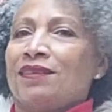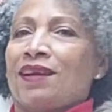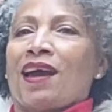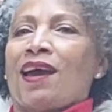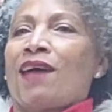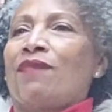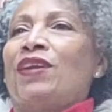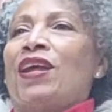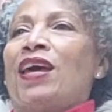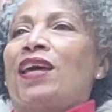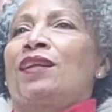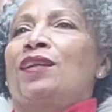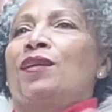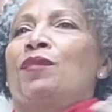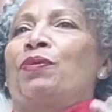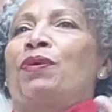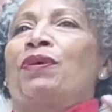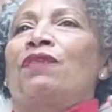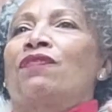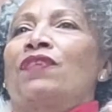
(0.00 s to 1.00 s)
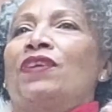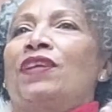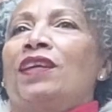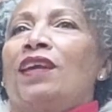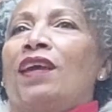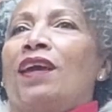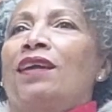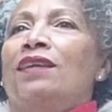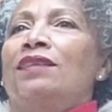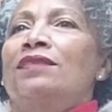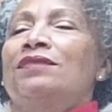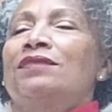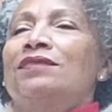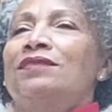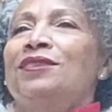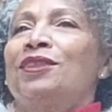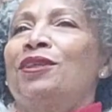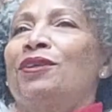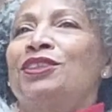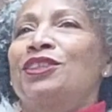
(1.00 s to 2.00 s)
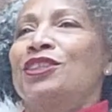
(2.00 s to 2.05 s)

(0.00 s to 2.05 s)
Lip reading: I haven't had an epiphany yet.